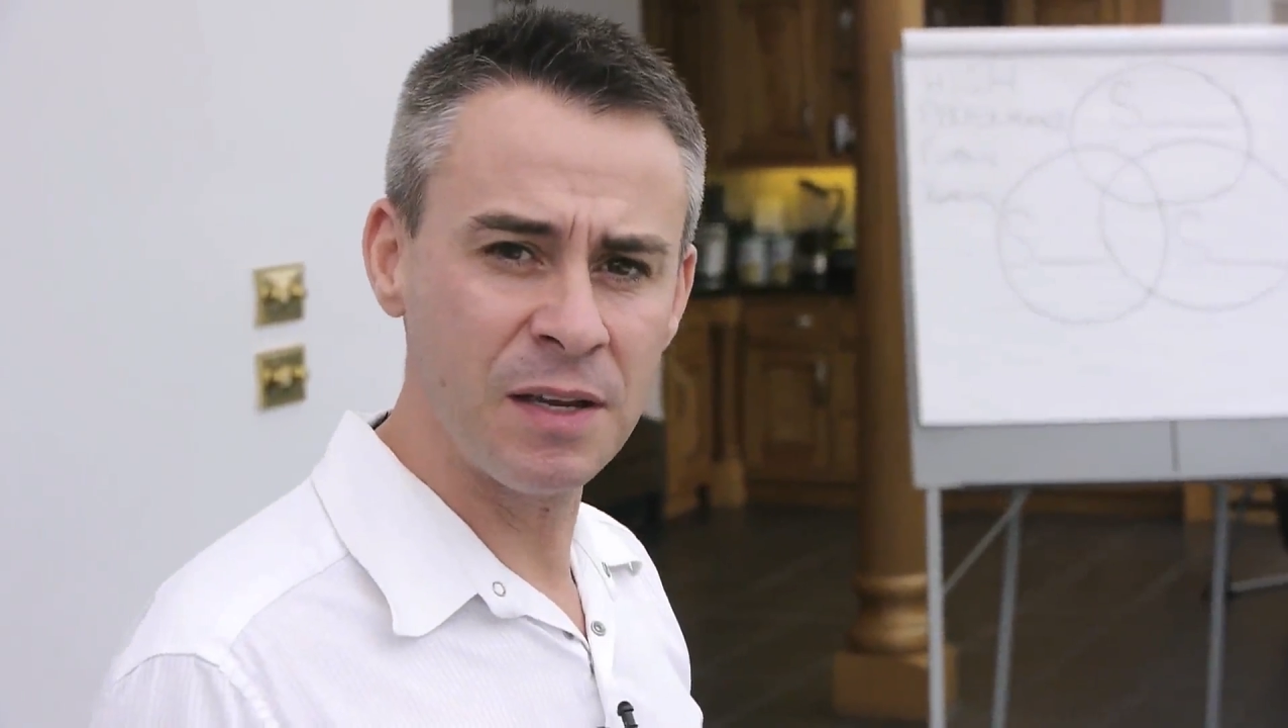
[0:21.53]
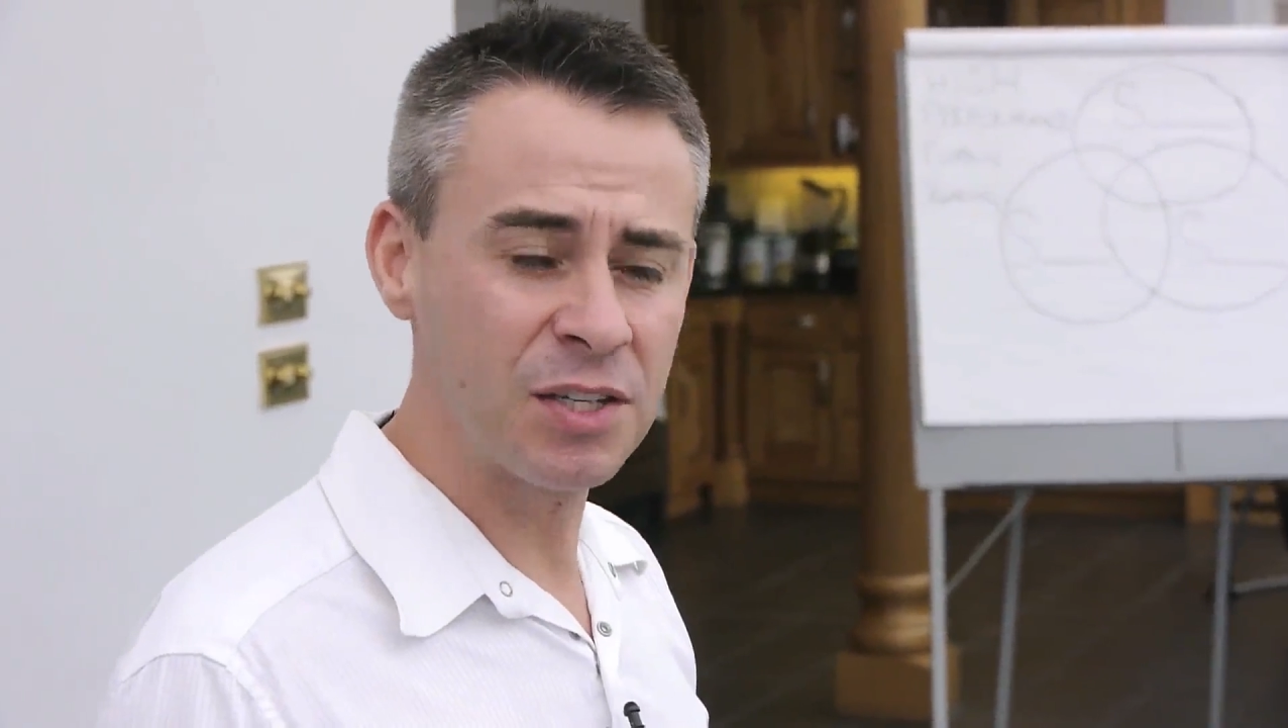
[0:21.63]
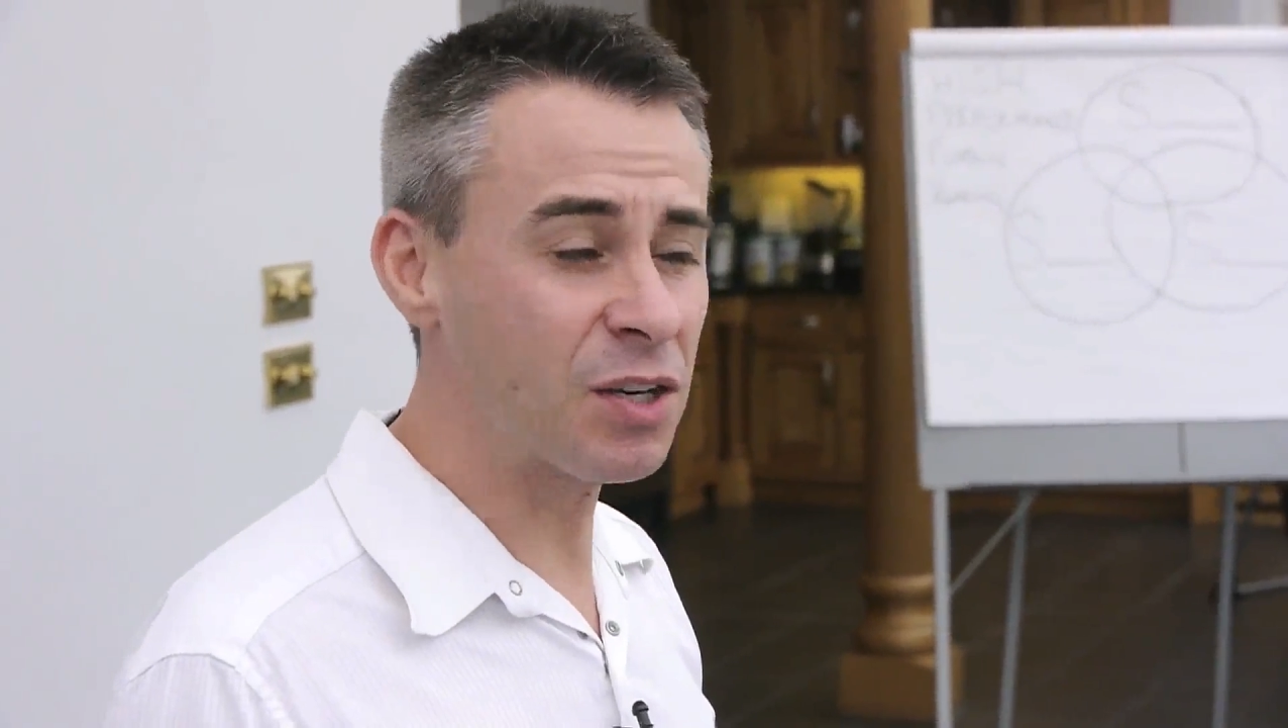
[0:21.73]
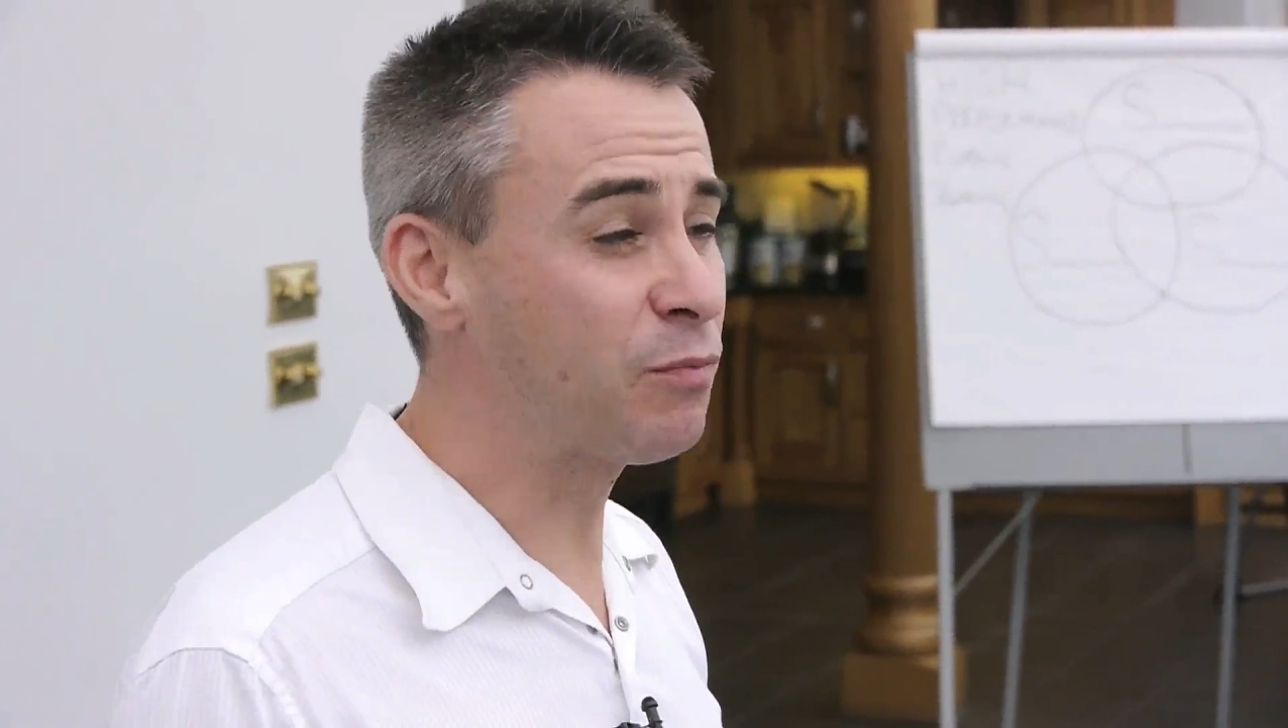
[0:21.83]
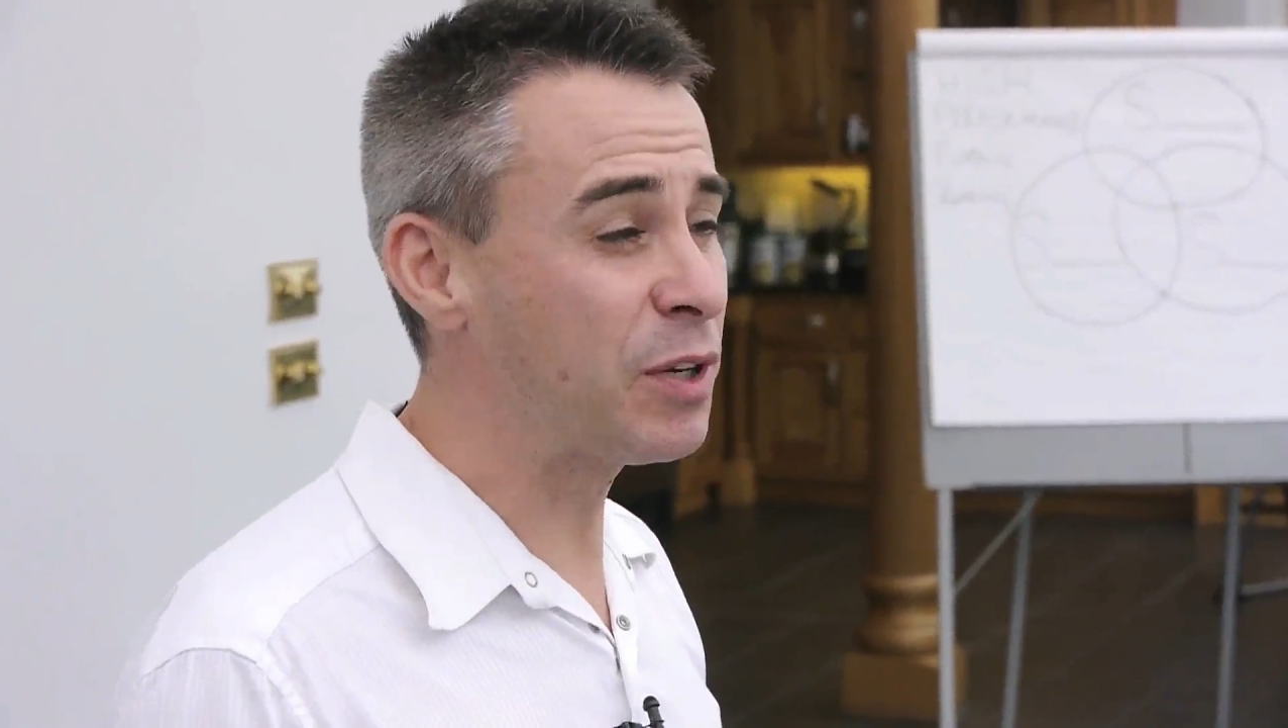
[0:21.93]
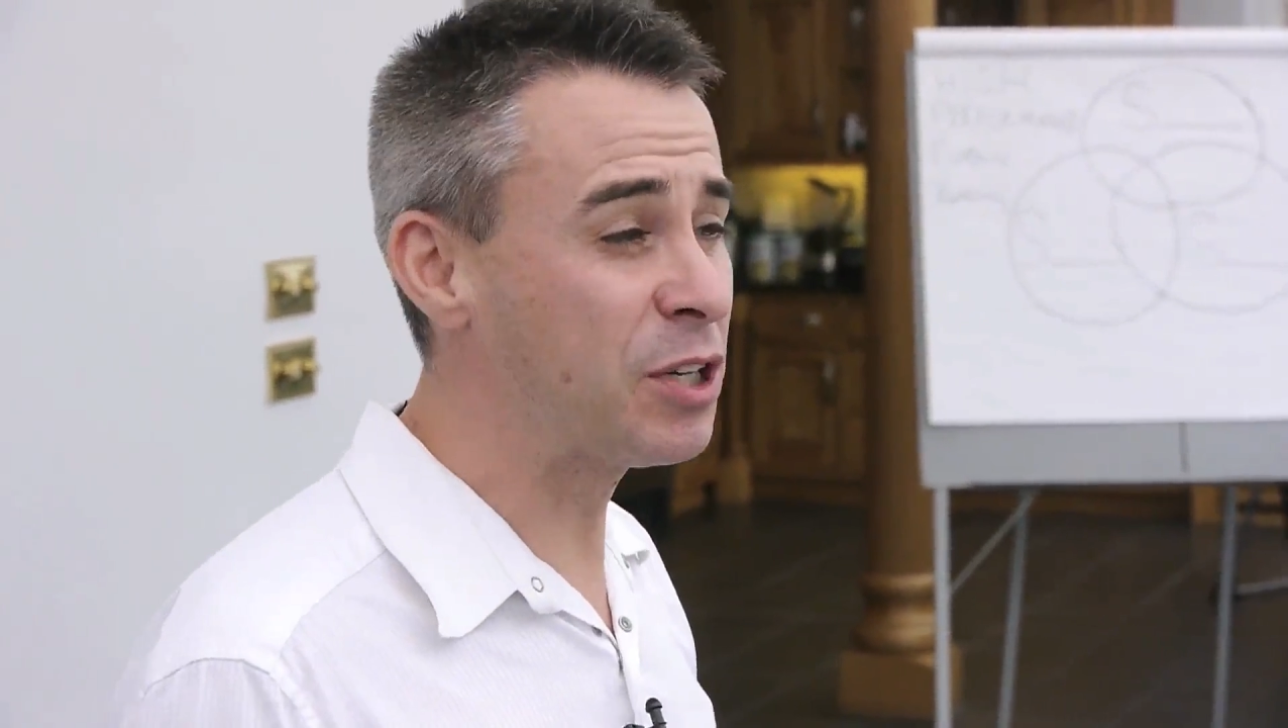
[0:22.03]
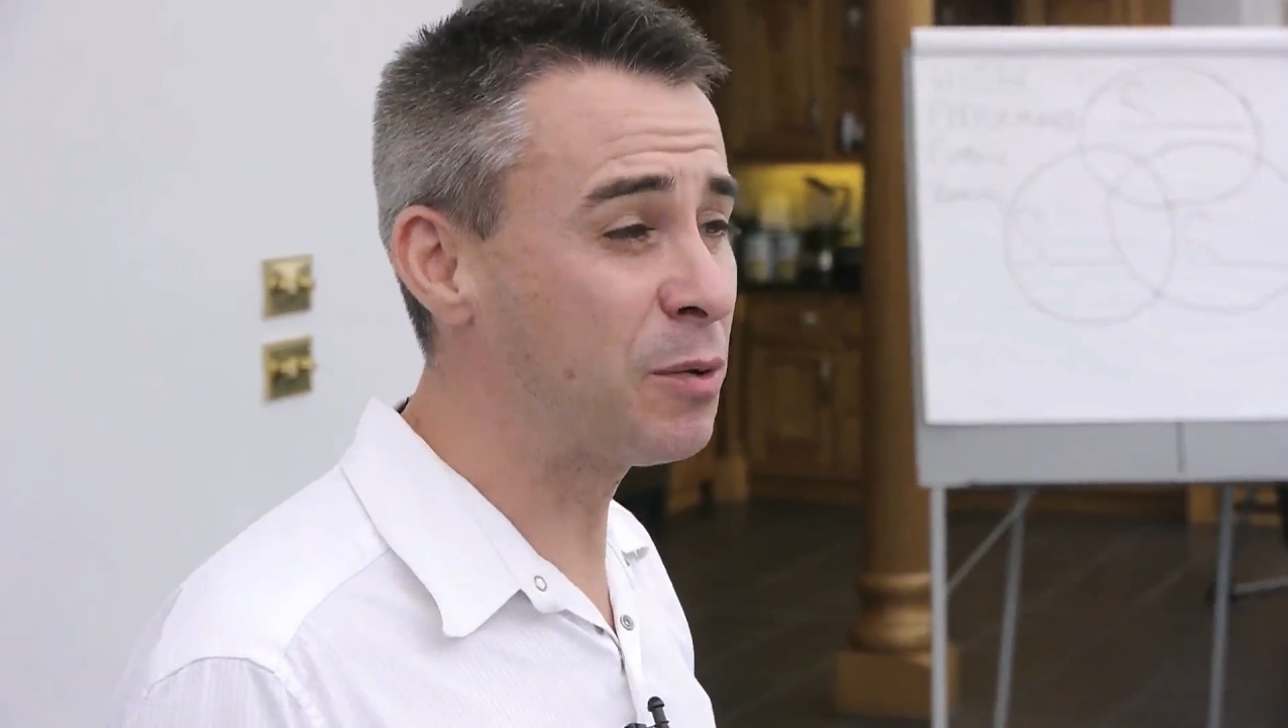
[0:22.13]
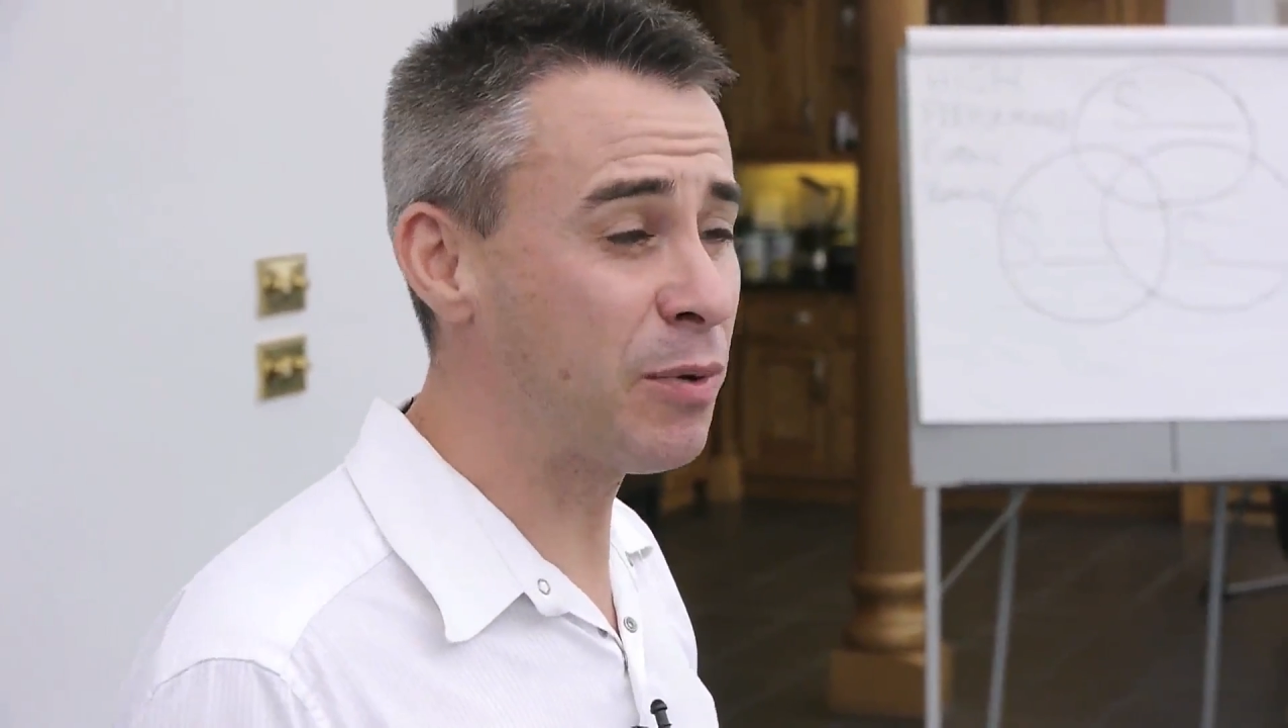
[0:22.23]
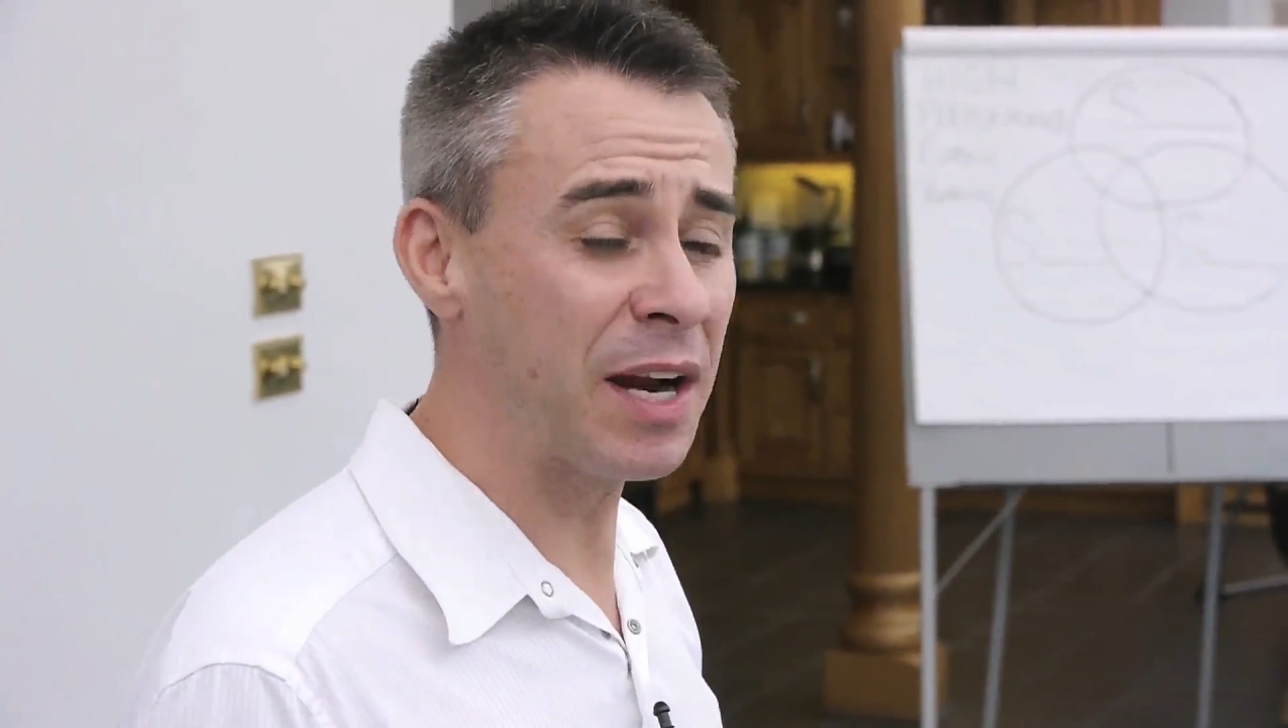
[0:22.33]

Sir Richard